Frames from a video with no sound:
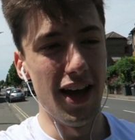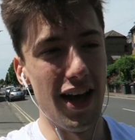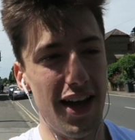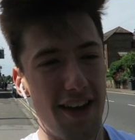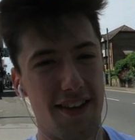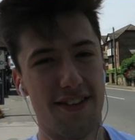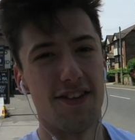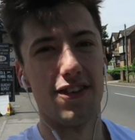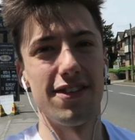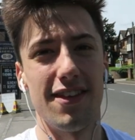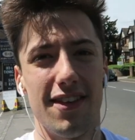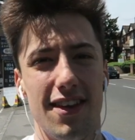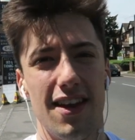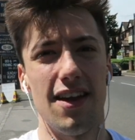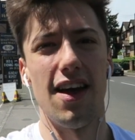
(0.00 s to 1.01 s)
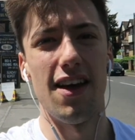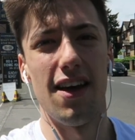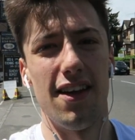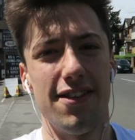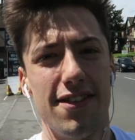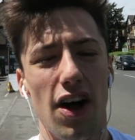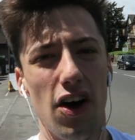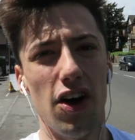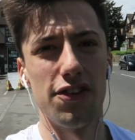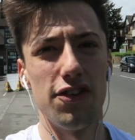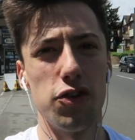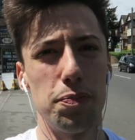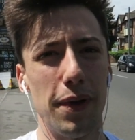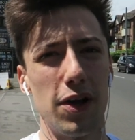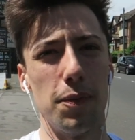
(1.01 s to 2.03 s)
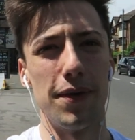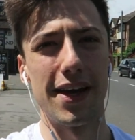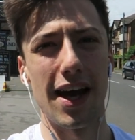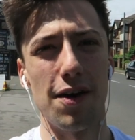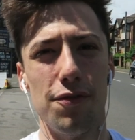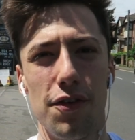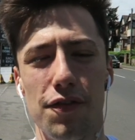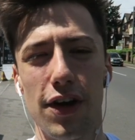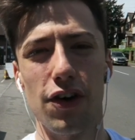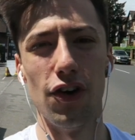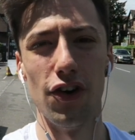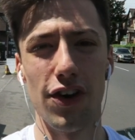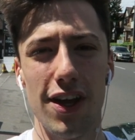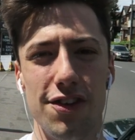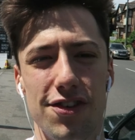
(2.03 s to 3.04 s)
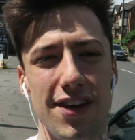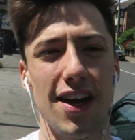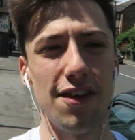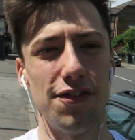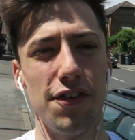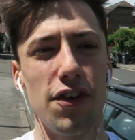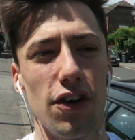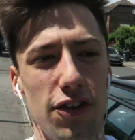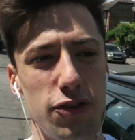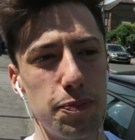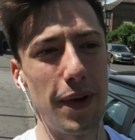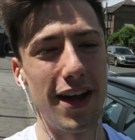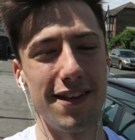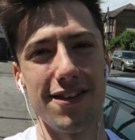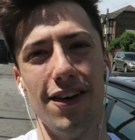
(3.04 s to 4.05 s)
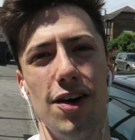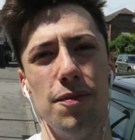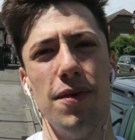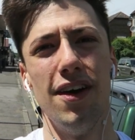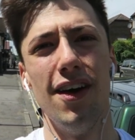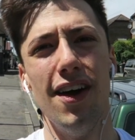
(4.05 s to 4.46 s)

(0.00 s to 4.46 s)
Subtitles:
And it's not hard to just pick up your camera and record each day if you've got the spare time,